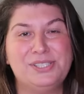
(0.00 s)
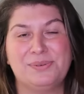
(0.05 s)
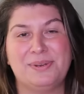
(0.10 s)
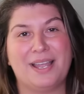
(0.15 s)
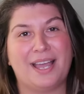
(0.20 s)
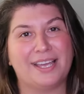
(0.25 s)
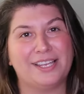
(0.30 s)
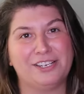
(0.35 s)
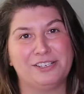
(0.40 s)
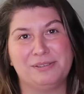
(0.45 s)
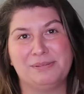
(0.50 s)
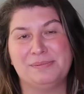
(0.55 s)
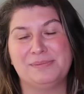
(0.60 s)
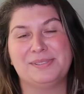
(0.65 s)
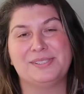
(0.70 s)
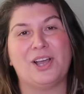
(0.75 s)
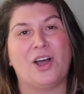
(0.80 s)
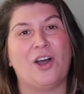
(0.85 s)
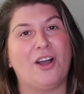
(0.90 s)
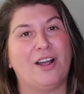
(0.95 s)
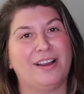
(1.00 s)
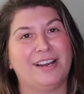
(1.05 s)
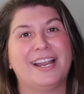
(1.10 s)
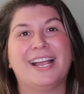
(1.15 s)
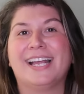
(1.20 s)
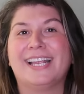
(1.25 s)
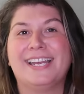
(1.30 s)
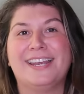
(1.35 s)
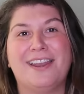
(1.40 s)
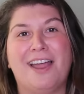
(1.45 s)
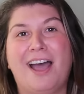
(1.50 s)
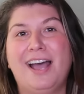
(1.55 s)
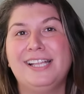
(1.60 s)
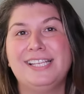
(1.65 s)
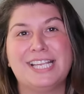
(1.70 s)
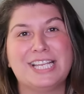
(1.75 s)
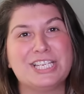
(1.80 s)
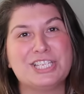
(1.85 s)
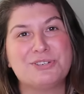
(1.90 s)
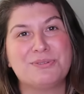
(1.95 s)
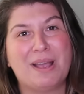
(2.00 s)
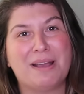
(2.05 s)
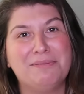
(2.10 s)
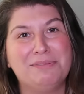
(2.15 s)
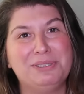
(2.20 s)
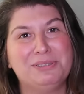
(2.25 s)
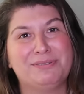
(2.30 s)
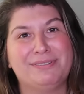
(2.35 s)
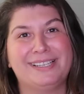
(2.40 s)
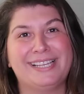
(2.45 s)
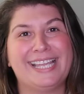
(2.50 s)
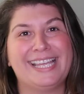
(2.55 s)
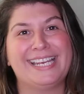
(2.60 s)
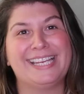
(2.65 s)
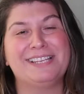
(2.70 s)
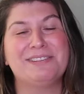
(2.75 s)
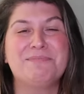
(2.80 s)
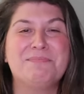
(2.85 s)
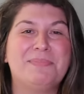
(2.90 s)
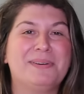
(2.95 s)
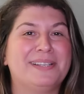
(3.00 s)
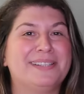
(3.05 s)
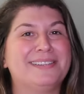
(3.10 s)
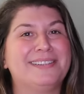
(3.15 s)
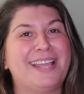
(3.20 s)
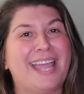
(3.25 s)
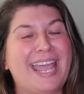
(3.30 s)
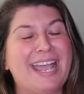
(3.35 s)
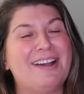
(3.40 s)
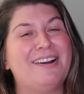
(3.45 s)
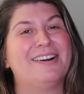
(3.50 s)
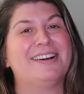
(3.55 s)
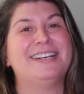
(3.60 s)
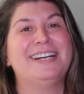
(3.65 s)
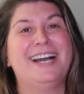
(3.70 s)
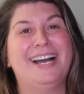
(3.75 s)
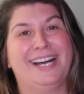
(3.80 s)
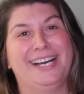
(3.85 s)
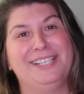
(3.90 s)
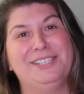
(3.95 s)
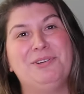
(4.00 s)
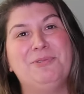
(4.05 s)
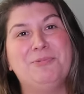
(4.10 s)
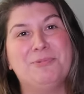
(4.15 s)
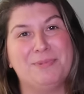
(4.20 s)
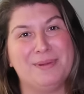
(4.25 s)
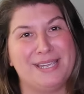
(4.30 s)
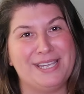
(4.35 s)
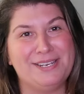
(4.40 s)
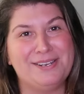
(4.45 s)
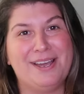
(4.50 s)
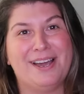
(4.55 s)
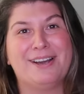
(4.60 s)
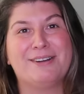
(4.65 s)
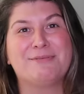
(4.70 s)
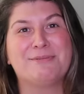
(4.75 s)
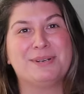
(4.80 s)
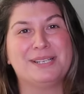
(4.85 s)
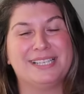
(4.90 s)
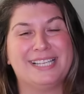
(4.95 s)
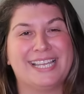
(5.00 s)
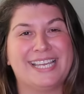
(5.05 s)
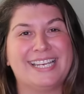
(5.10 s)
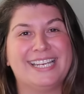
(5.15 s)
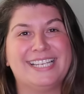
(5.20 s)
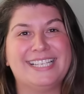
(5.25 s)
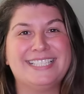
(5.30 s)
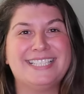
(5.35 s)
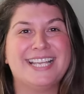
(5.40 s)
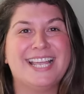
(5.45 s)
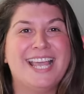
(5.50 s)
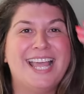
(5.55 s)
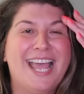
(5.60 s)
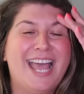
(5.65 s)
three items are not travel related, but they are Halloween related.